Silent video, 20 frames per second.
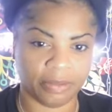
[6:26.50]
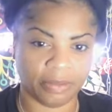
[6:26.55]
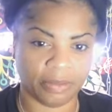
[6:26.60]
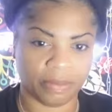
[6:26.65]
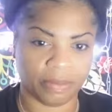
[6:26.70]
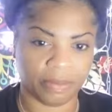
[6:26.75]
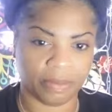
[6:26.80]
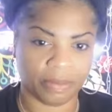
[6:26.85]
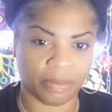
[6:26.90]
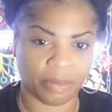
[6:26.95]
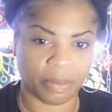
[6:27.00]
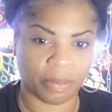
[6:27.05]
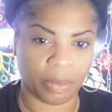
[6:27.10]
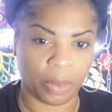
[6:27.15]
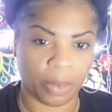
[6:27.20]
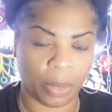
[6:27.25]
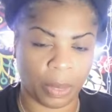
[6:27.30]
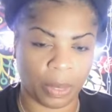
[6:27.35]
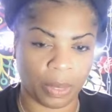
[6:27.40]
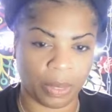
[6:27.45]

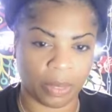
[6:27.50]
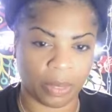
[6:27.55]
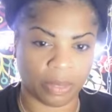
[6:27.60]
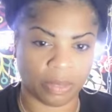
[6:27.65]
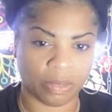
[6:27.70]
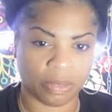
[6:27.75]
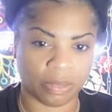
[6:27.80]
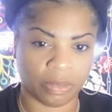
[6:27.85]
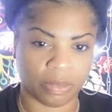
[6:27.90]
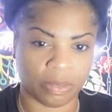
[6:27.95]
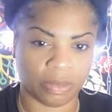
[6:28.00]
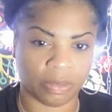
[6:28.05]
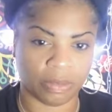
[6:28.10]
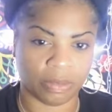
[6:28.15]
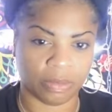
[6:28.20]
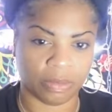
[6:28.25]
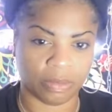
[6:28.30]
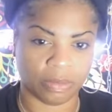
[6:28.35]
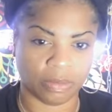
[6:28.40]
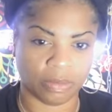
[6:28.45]

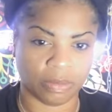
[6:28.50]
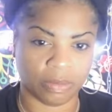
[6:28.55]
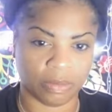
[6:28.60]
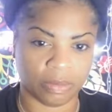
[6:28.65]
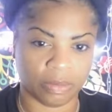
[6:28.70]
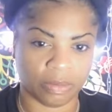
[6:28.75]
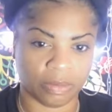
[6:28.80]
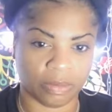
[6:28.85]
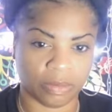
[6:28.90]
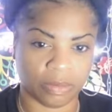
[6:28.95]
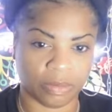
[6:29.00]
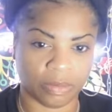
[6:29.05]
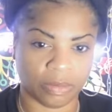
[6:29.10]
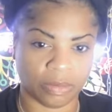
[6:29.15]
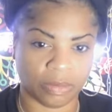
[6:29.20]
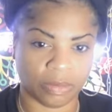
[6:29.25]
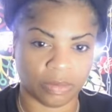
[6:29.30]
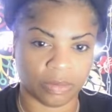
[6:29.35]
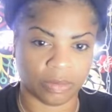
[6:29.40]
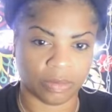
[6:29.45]

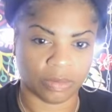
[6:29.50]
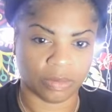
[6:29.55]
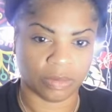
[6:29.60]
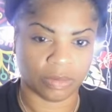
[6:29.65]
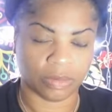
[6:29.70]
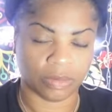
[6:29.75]
No one is speaking in this clip.